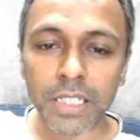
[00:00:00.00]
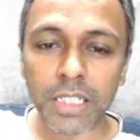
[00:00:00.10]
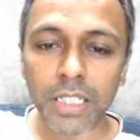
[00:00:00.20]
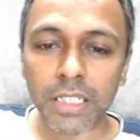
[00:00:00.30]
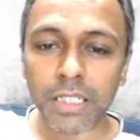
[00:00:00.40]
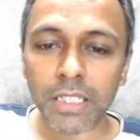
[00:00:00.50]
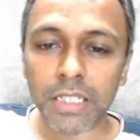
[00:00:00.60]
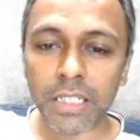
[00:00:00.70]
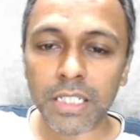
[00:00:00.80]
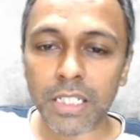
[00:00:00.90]
c
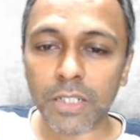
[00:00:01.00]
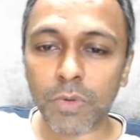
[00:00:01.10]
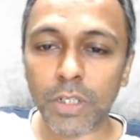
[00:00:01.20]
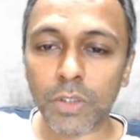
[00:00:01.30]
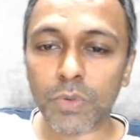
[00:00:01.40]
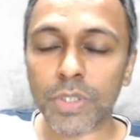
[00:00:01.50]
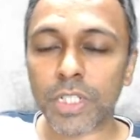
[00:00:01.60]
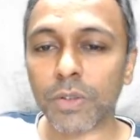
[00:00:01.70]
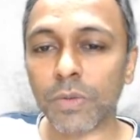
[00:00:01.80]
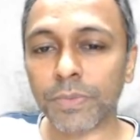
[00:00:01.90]
is equal to
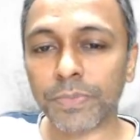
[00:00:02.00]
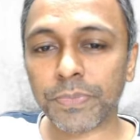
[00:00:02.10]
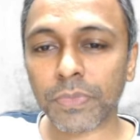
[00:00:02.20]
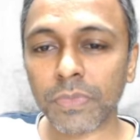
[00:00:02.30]
0,